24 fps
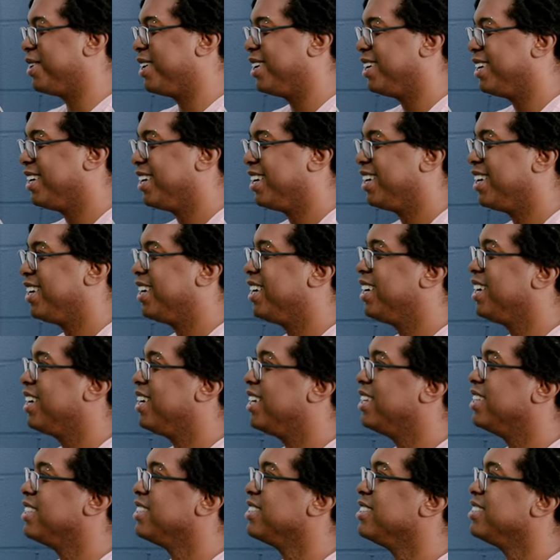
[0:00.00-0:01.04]

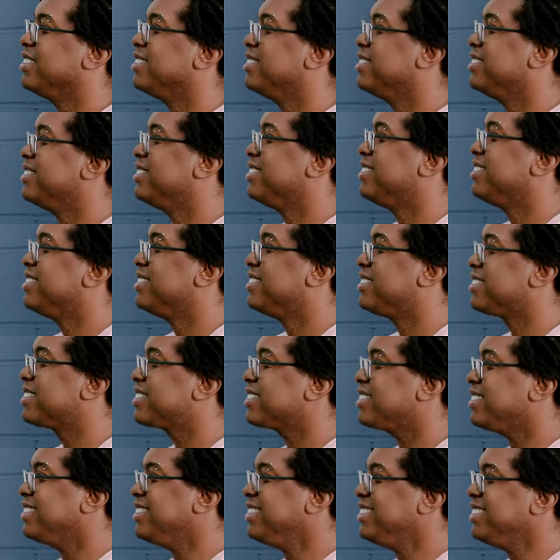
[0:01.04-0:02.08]

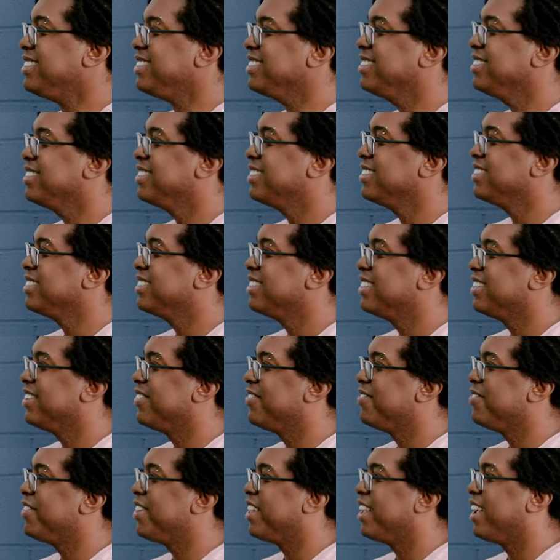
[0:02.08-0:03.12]

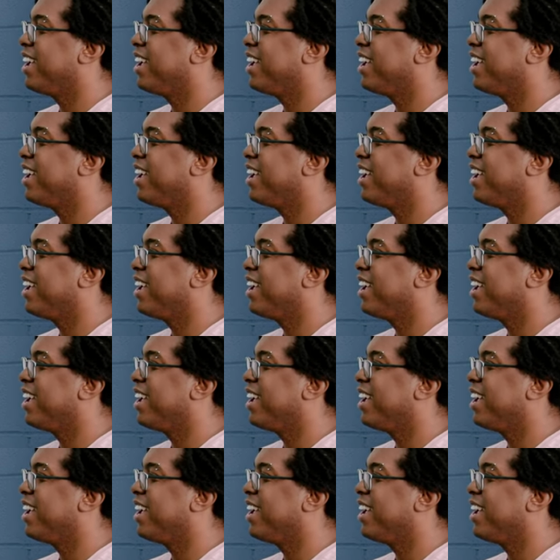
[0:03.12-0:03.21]
This person isn't speaking.